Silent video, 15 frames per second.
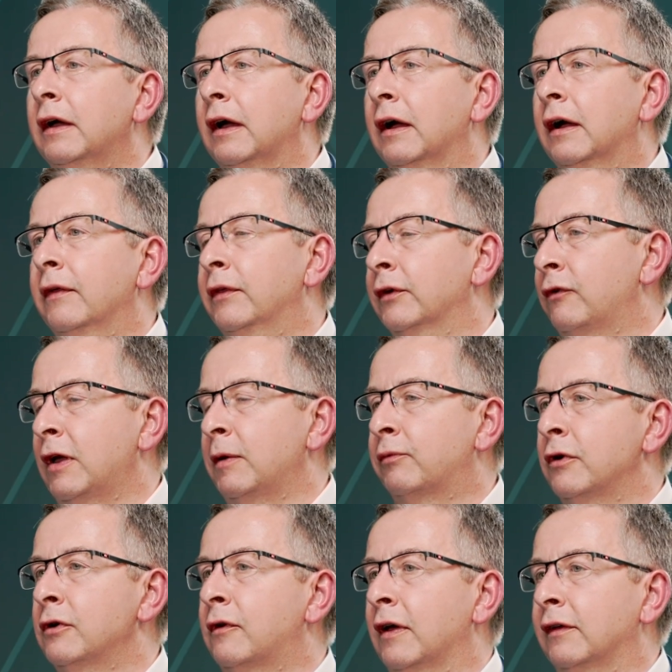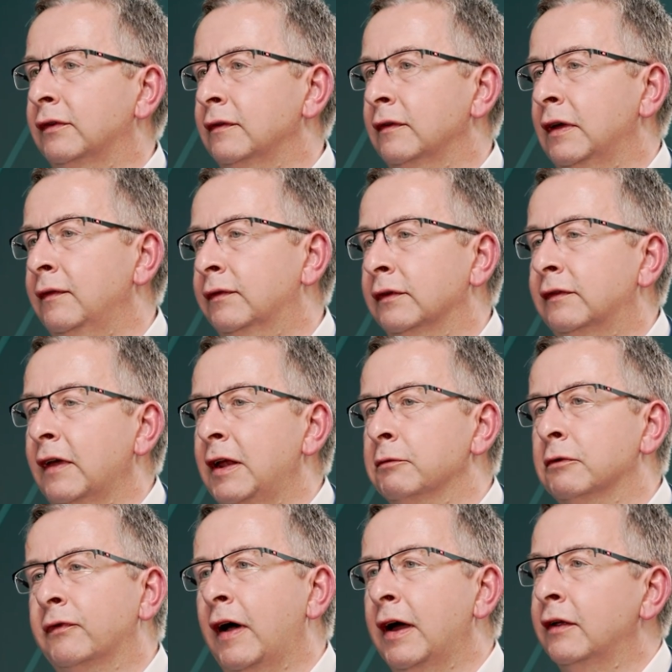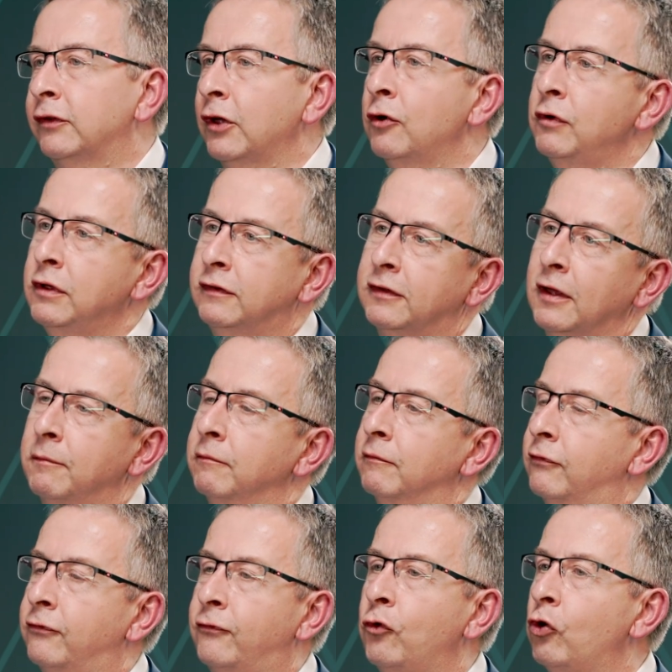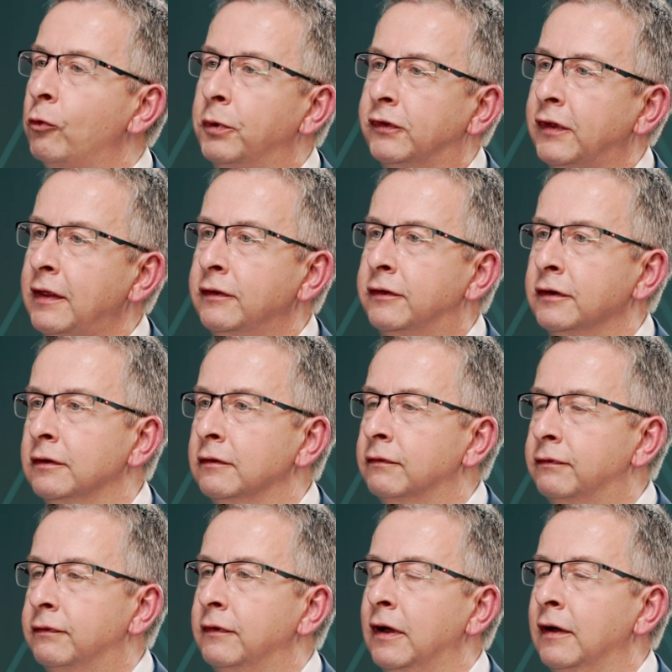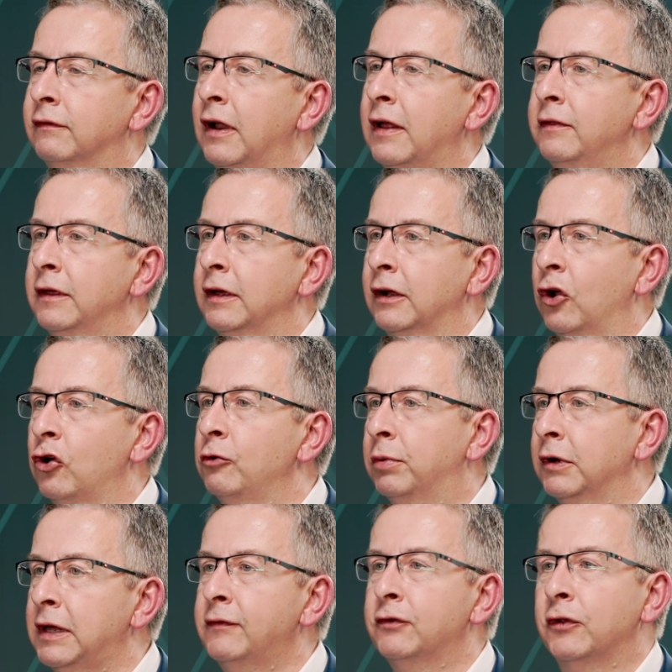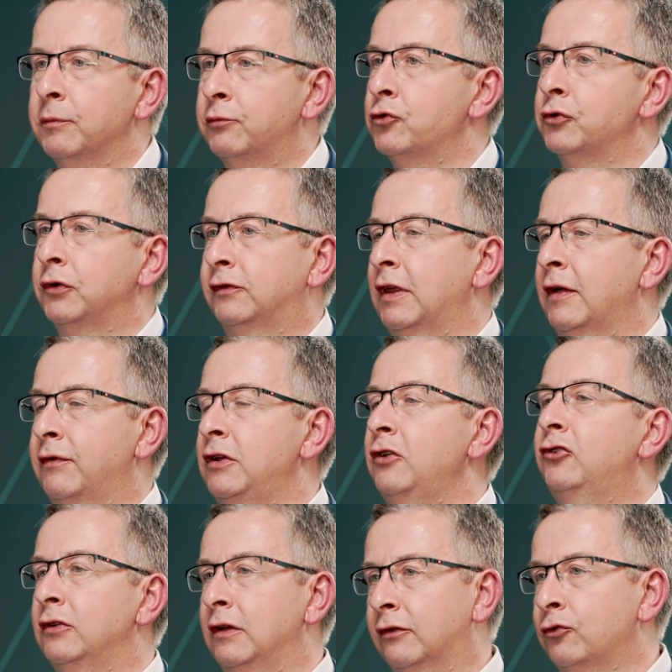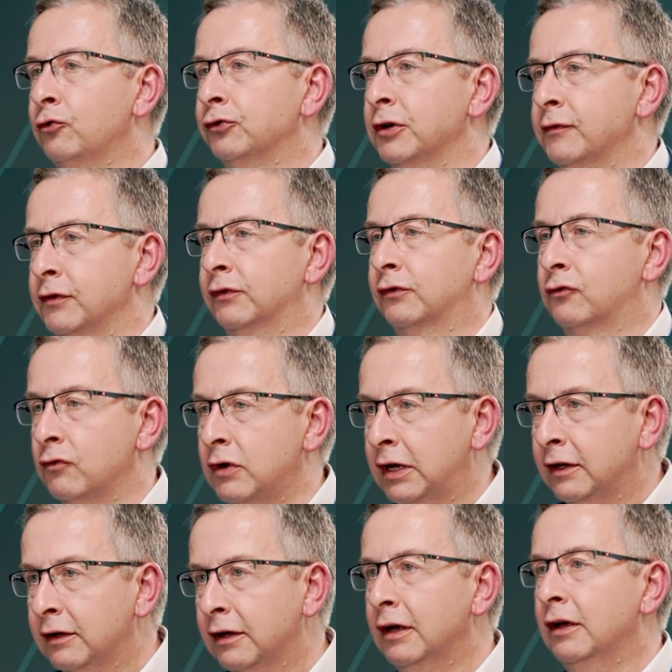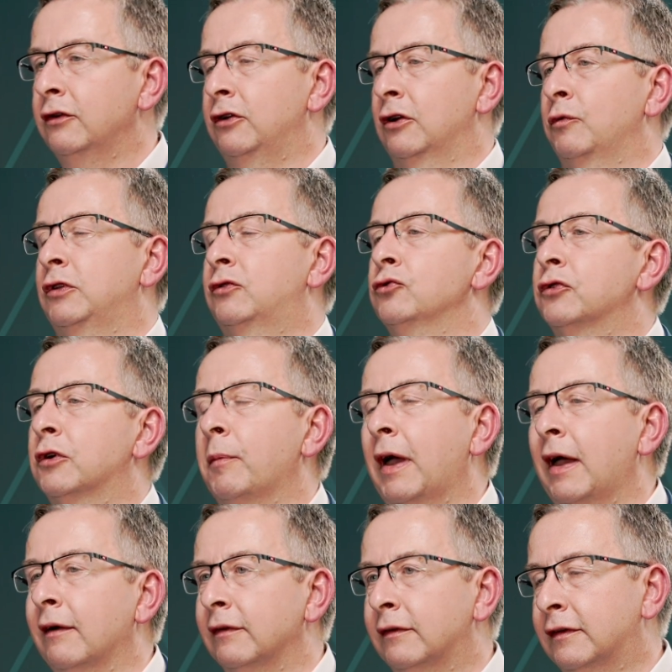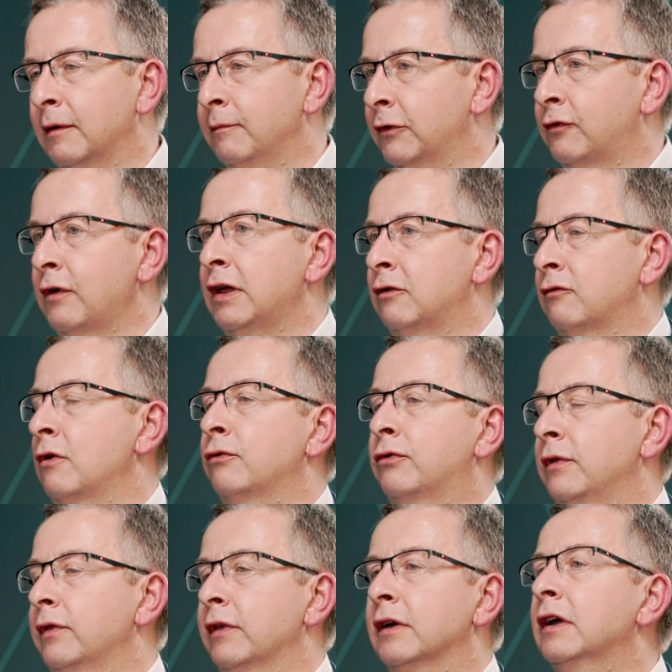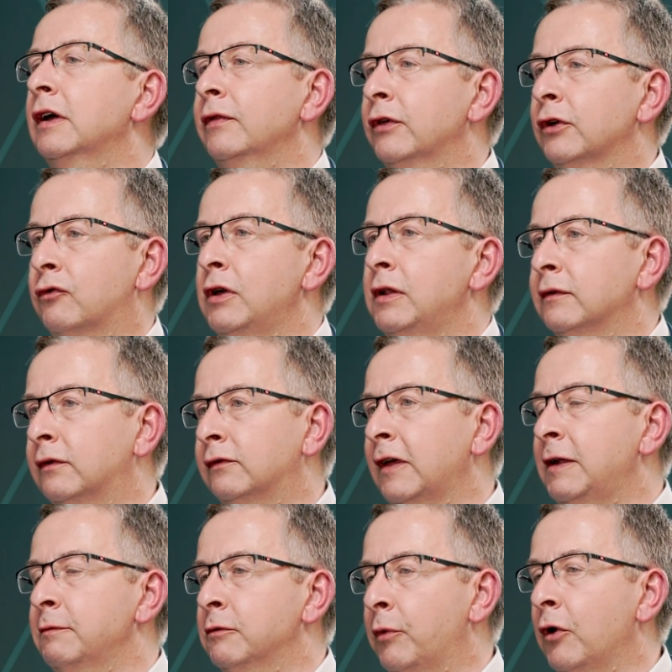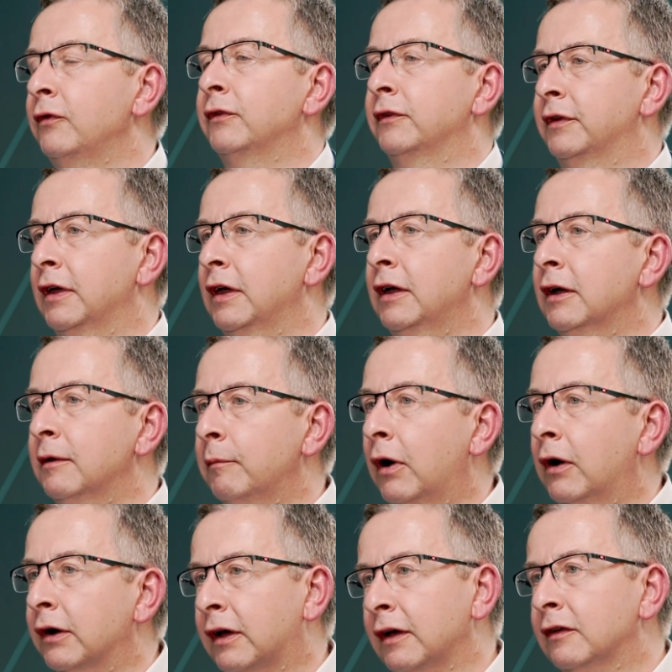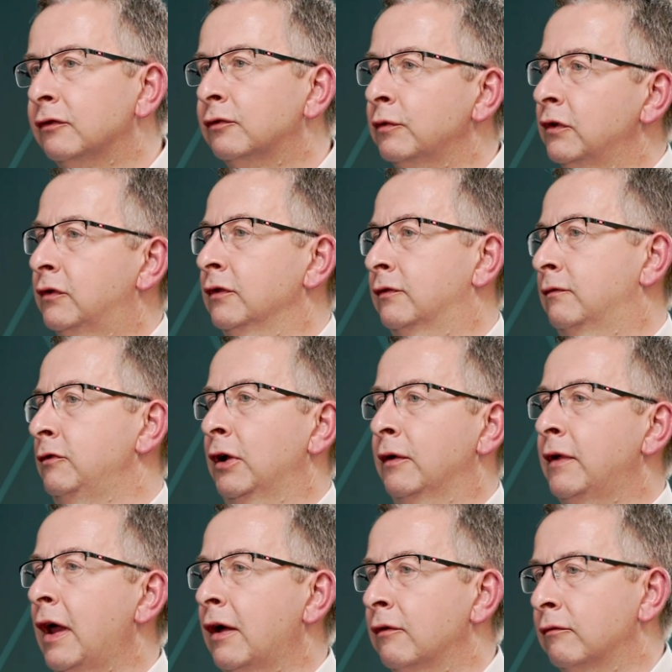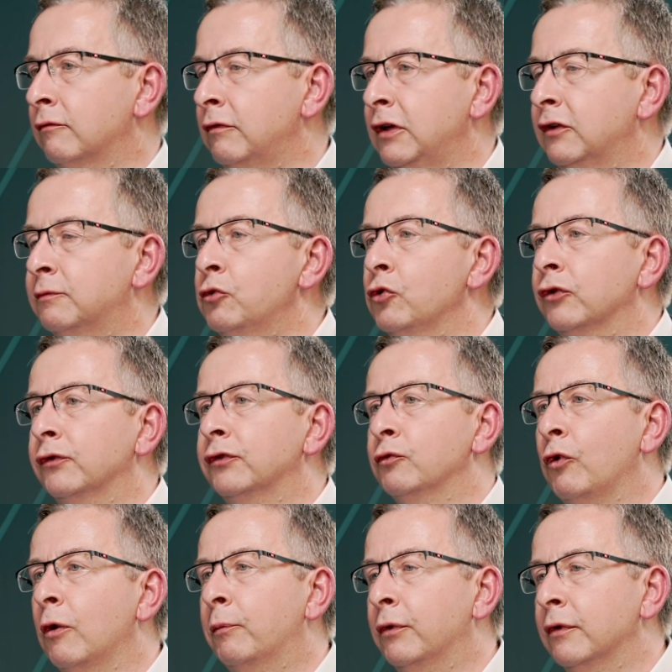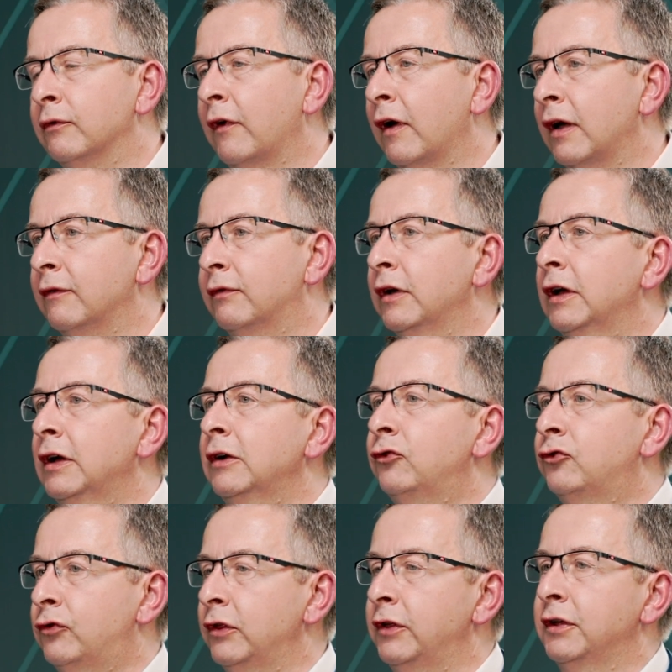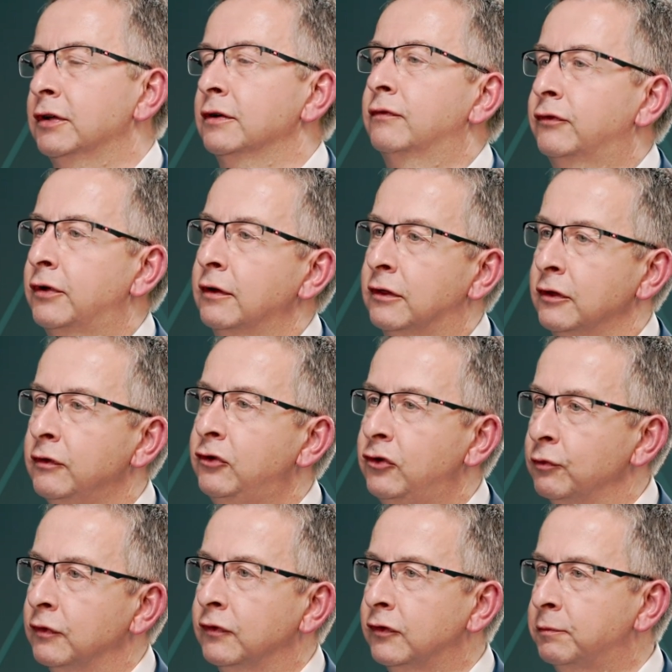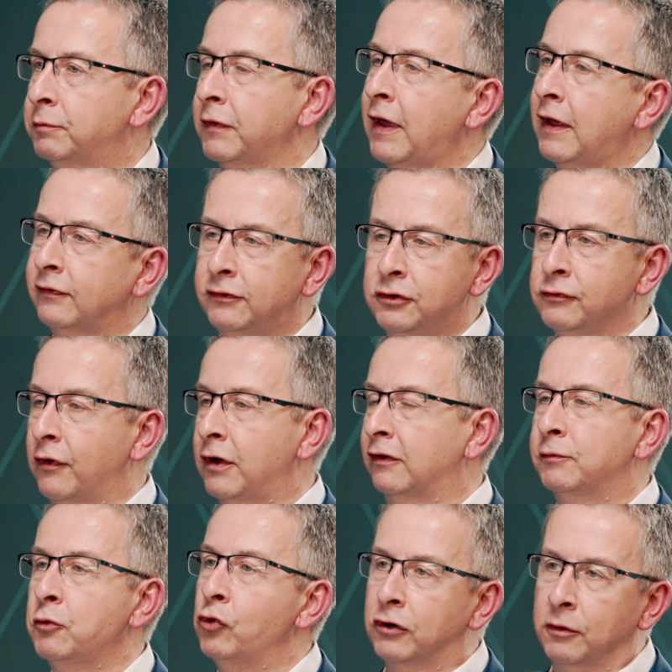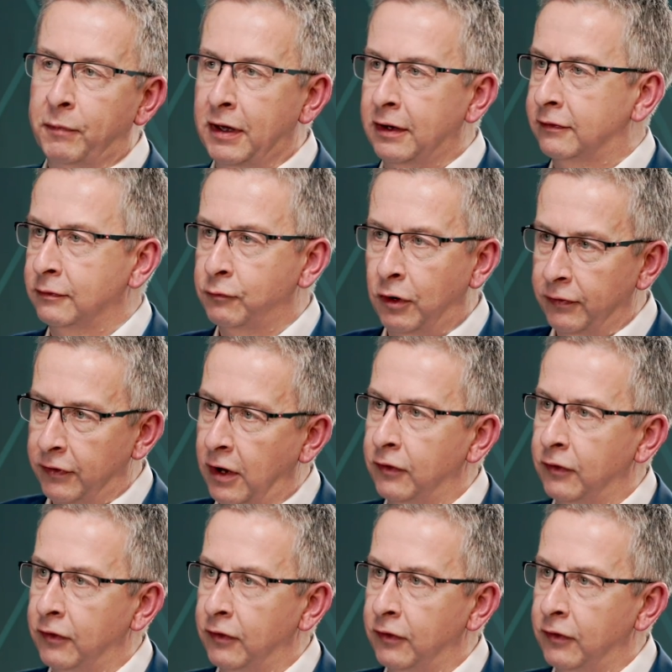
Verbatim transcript: uh, the great progress in, in sustainable finance, only some 4% of, of lending globally, even on the broadest definition, is thought of as green. You know, we talk about um, the great growth in the, the green and sustainable bond markets, which has you know, now reached more than sort of 1.5 trillion of total issuance, but that's still very small compared to what the